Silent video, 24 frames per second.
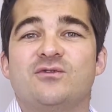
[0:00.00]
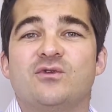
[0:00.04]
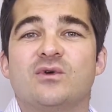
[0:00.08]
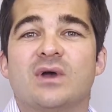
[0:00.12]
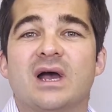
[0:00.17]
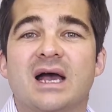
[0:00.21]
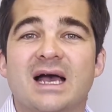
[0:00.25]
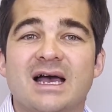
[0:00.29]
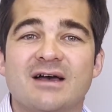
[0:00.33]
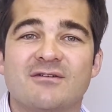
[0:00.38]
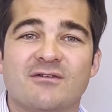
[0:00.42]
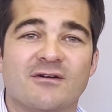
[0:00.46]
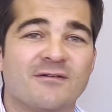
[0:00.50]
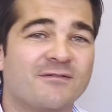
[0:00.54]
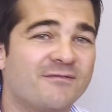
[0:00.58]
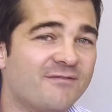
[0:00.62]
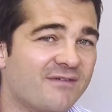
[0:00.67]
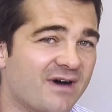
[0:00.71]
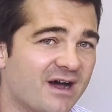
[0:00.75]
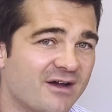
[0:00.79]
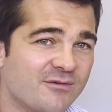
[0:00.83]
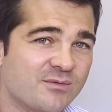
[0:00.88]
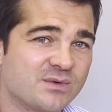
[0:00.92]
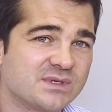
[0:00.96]
you have a
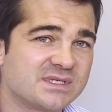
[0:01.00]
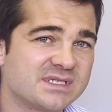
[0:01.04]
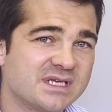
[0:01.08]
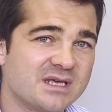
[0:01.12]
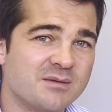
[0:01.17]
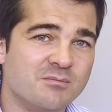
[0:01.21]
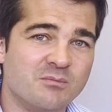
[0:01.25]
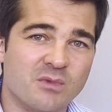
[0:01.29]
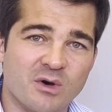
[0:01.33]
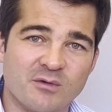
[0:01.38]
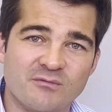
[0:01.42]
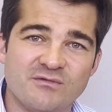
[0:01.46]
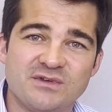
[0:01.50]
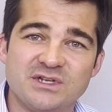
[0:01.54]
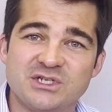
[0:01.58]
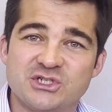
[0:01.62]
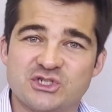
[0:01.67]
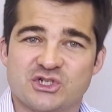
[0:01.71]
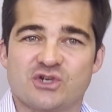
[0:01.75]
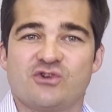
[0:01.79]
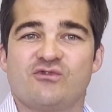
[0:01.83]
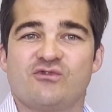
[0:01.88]
5% monthly churn